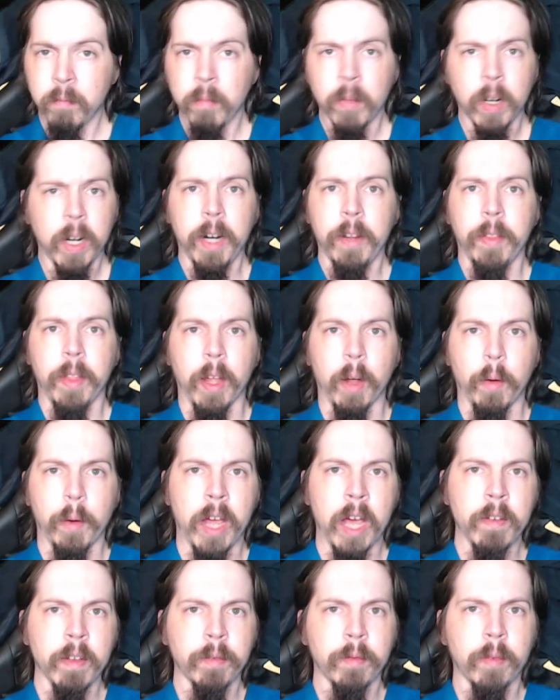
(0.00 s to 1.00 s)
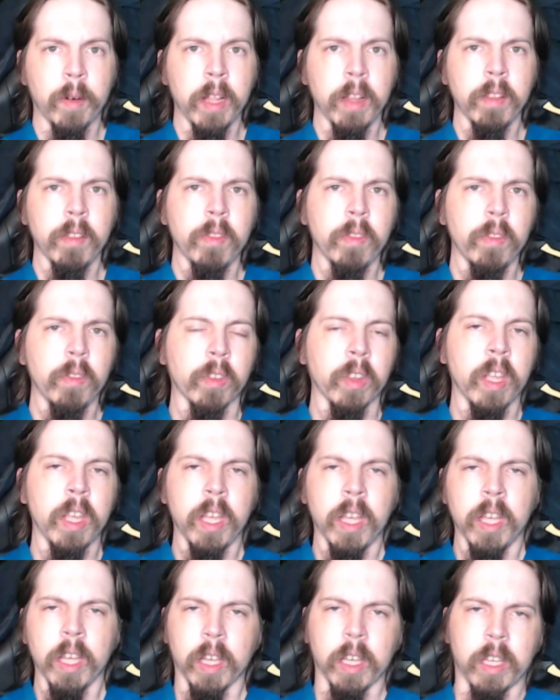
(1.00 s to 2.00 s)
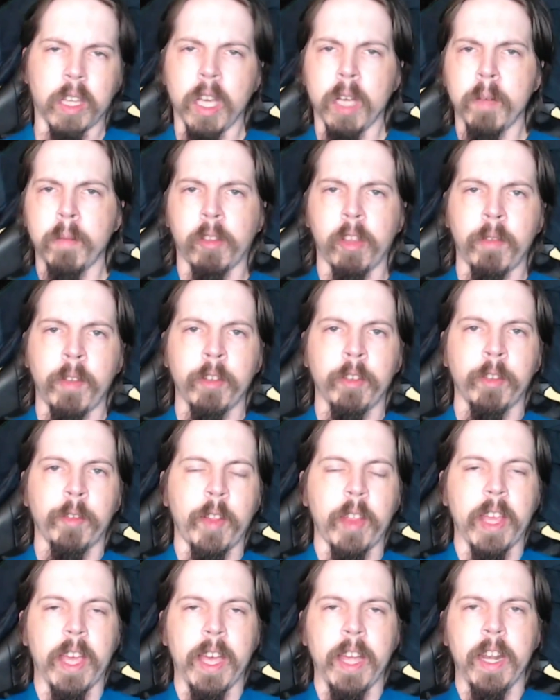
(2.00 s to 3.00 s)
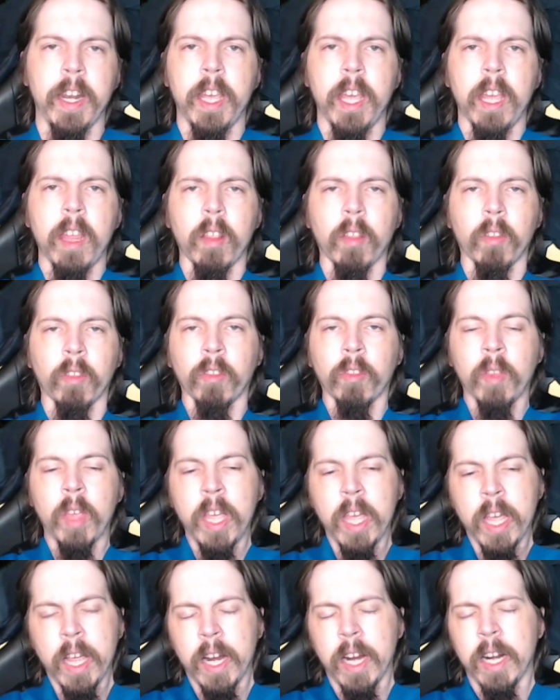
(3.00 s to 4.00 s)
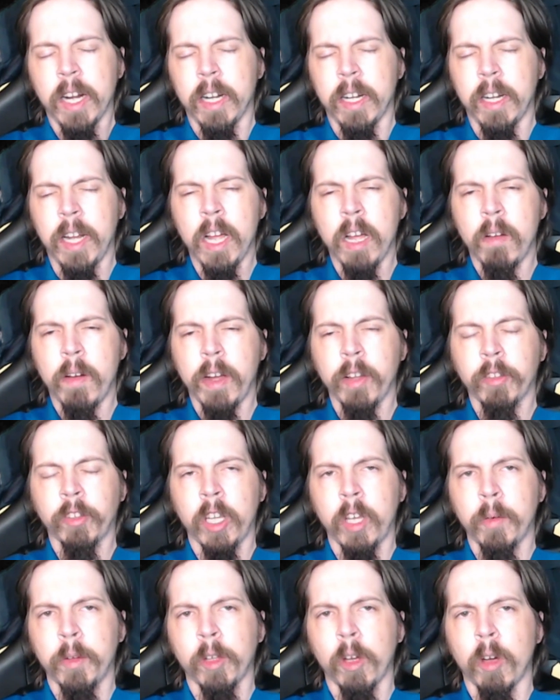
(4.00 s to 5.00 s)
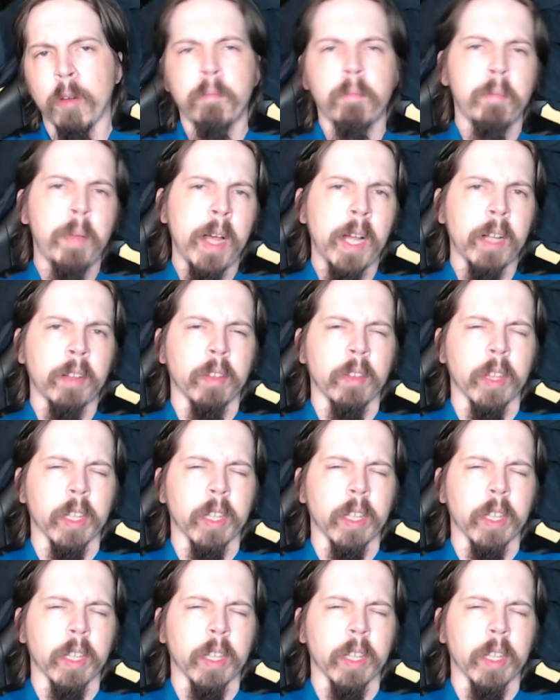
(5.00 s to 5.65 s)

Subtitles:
And there we have it, friends. Kirby's Adventure for the NES. Now I say we go back to the